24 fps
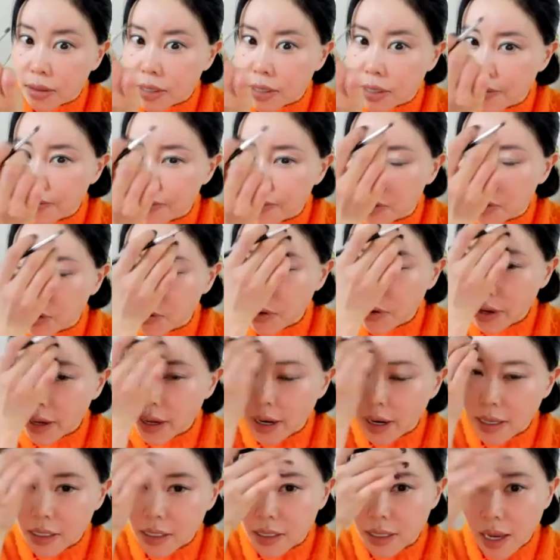keep doing
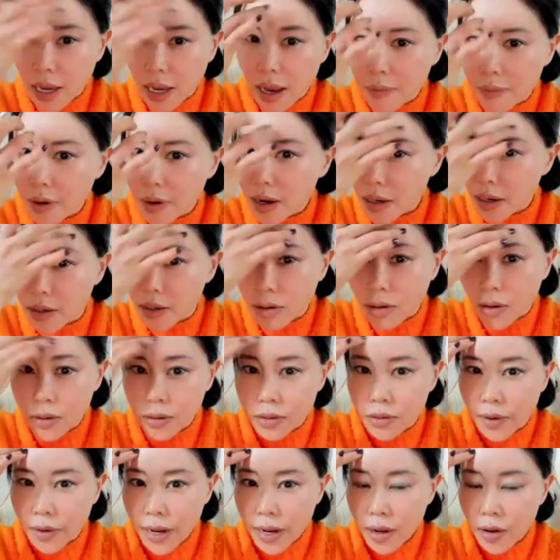it, I'm gonna
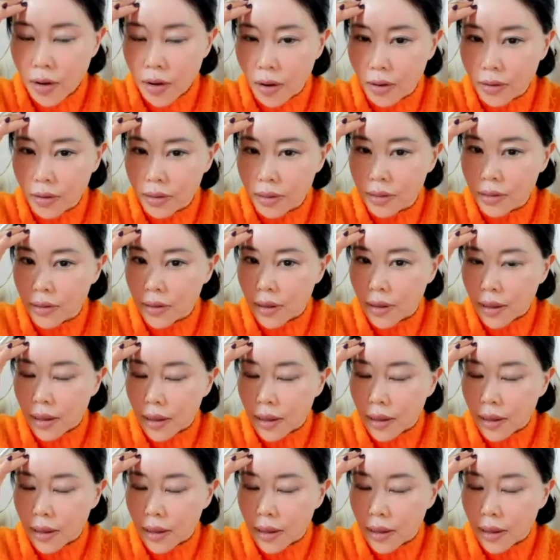cause wrinkles.